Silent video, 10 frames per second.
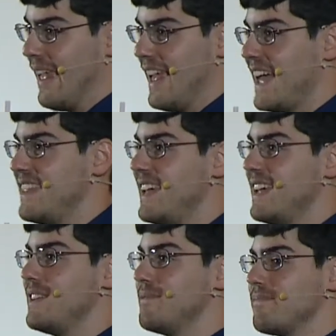and
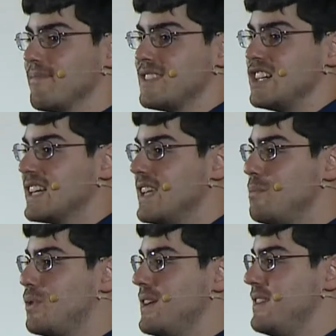then talking
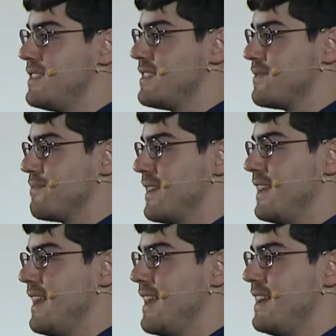points,
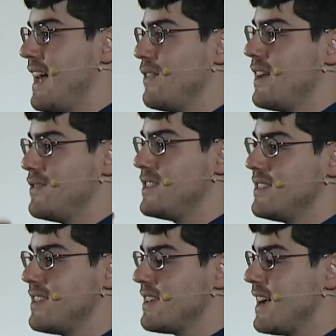now that I've
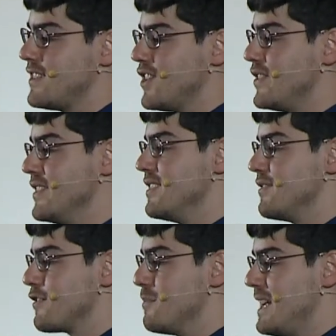synthesized all this
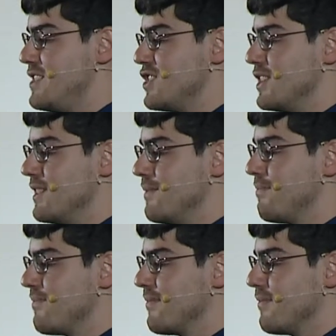information,
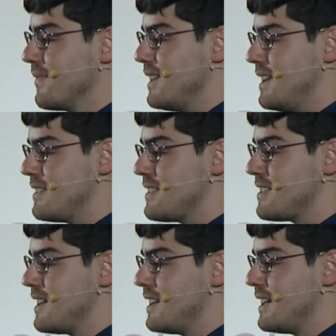
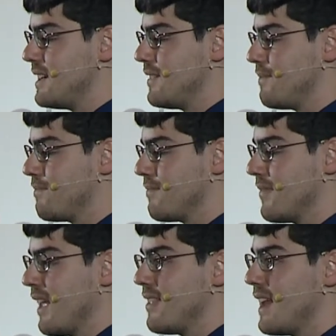
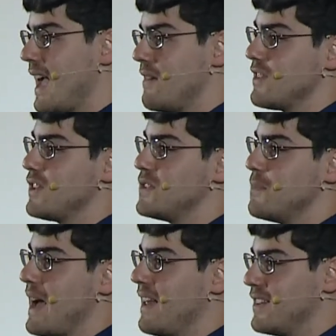then I have to learn to
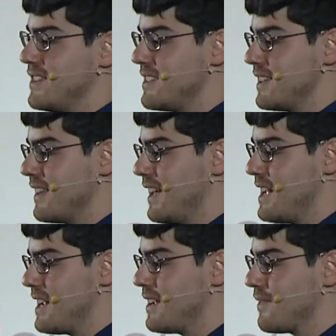balance it.
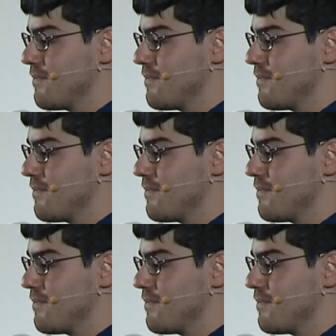Like